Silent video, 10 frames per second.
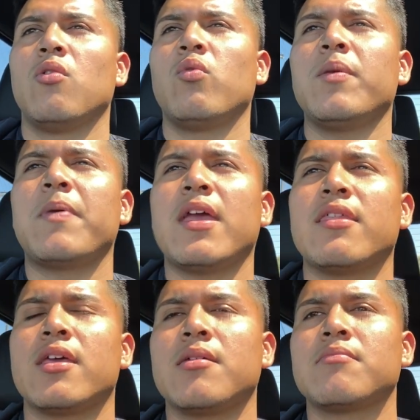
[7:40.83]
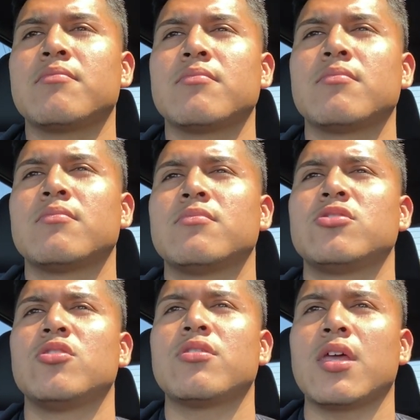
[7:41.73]
we pay them
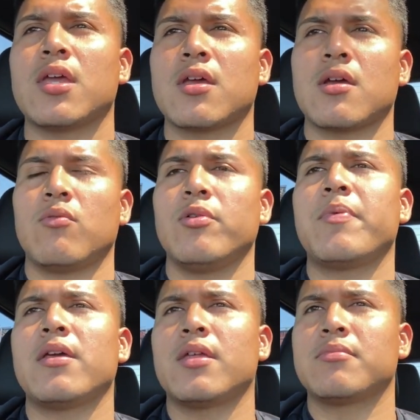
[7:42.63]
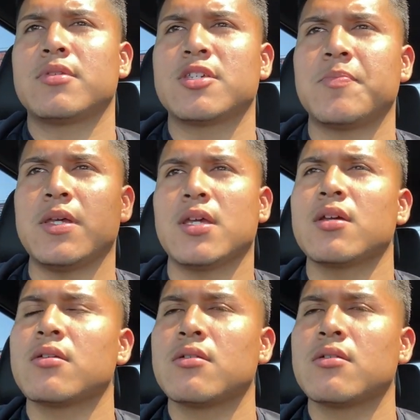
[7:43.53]
to think, we pay them to speak.